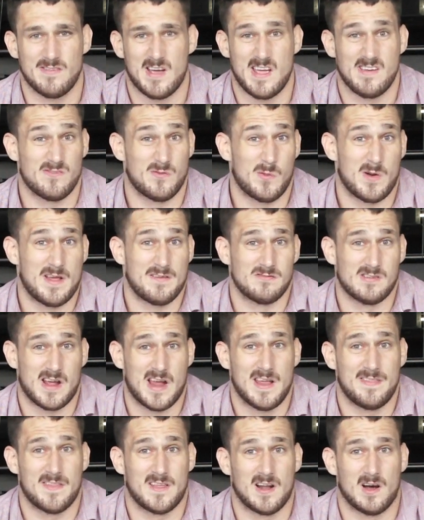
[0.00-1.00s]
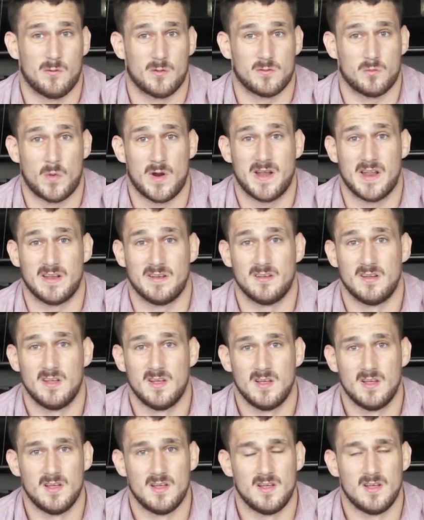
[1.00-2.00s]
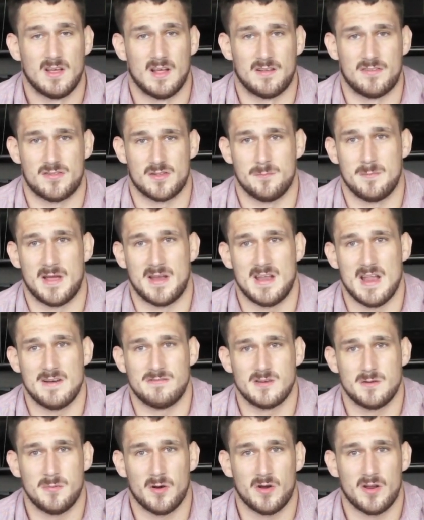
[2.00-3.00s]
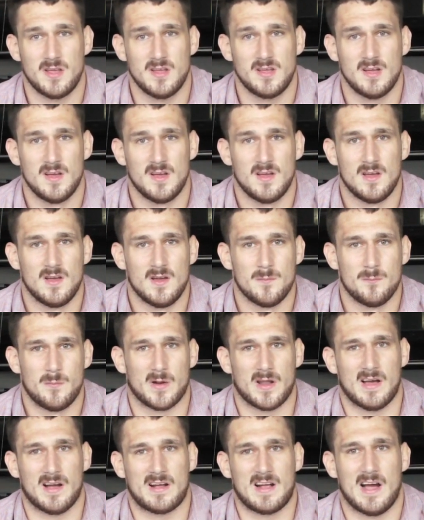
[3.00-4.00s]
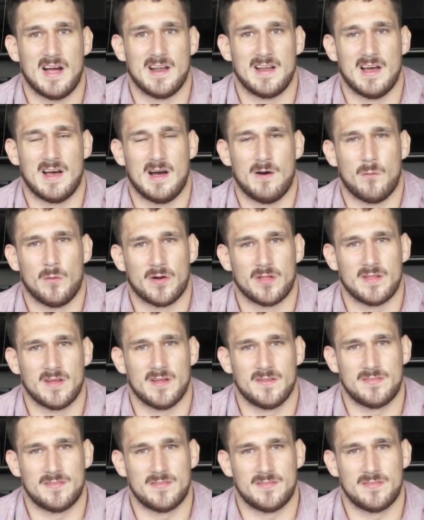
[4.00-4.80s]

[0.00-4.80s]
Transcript: Whenever I entered, I was winning and submitting everybody. But I always